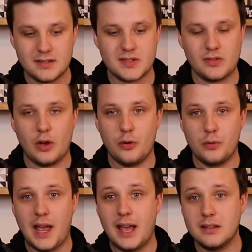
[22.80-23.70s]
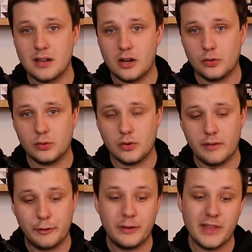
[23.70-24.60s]
Sloane and Donald
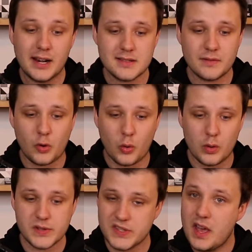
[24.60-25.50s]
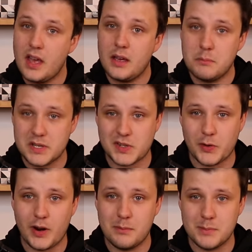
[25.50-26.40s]
Glover, and that is, of course,
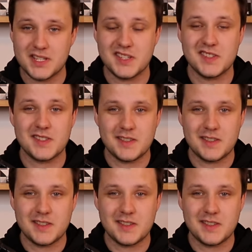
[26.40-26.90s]
Mr. and Mrs.